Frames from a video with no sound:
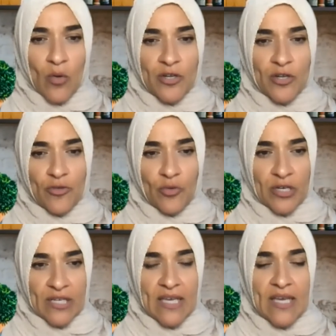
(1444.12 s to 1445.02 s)
and
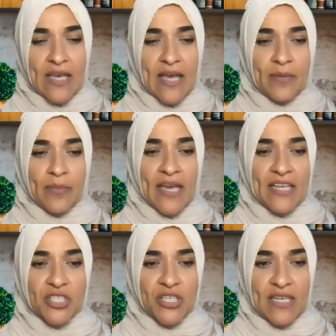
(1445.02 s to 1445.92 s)
authority, and by
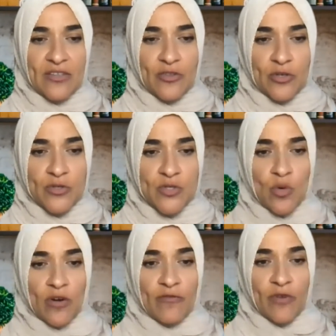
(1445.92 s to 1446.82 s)
educating those who
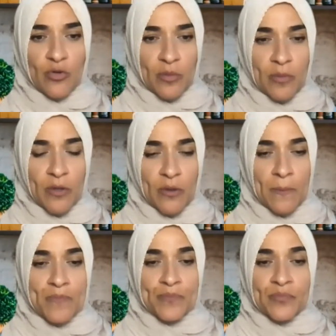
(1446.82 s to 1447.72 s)
are vulnerable
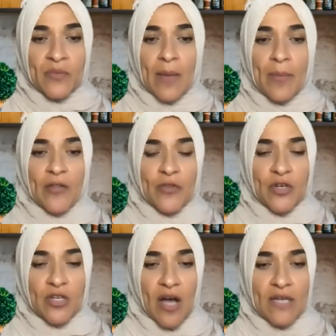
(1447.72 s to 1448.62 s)
about their
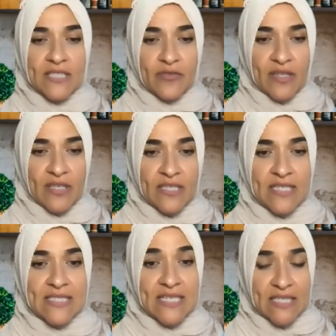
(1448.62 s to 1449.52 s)
God-given
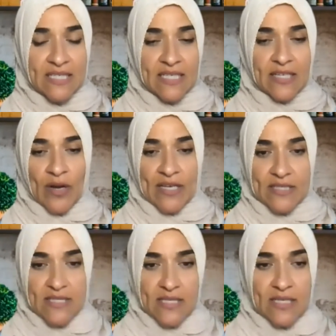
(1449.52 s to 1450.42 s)
dignity and
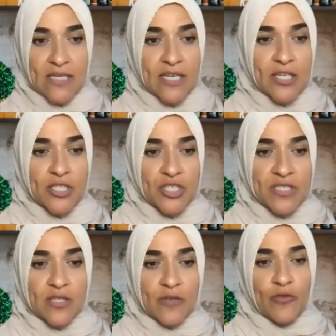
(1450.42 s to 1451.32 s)
rights. She
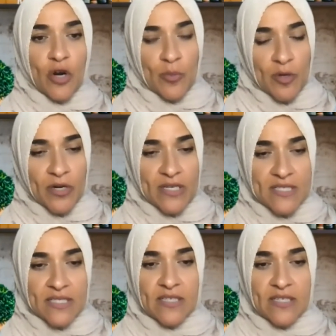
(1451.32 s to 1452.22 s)
is the former
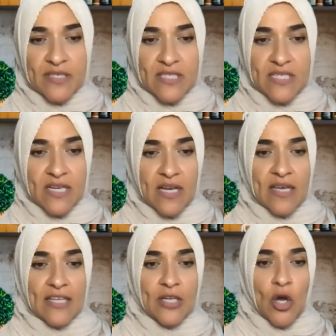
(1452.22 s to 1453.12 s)
president of ISNA
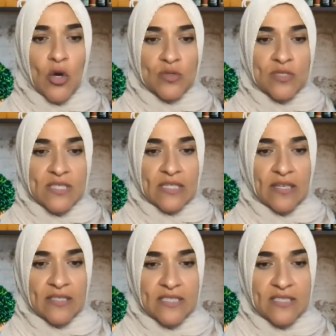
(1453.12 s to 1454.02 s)
and holds the
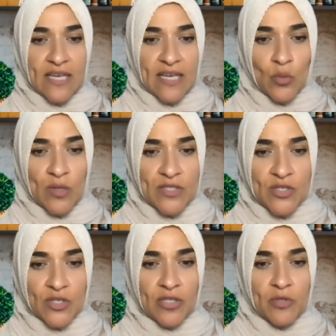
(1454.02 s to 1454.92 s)
London and
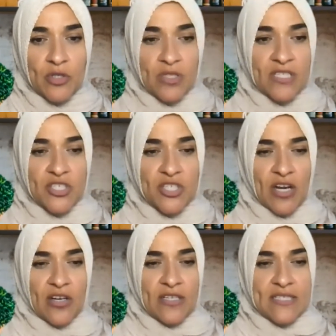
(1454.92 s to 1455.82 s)
Windsor Community
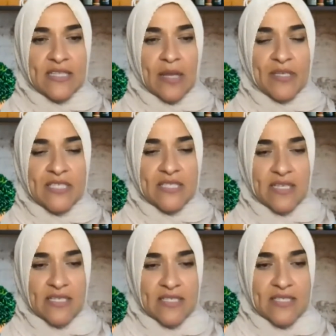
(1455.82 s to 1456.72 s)
Chair in Islamic
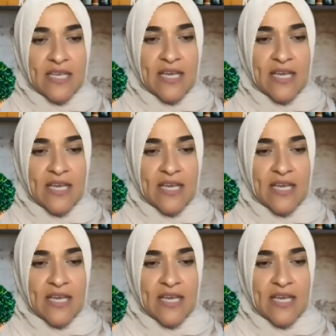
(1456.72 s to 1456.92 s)
Studies